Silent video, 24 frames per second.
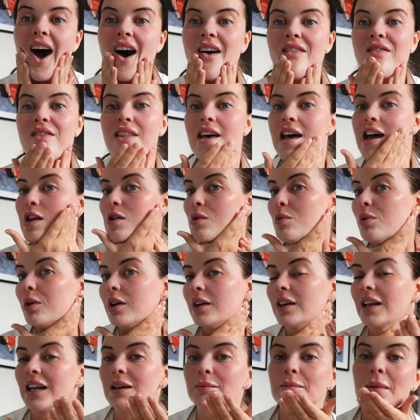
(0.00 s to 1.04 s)
And then we were
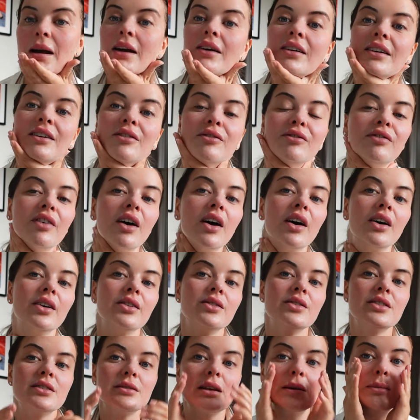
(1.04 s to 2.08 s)
going to get married in
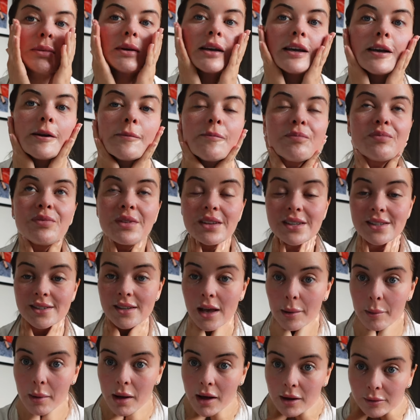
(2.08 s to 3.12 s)
France. So it'd be this
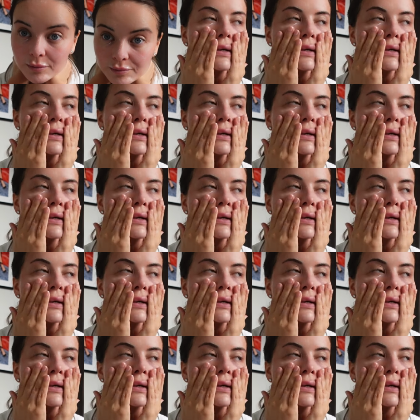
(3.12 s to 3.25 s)
summer.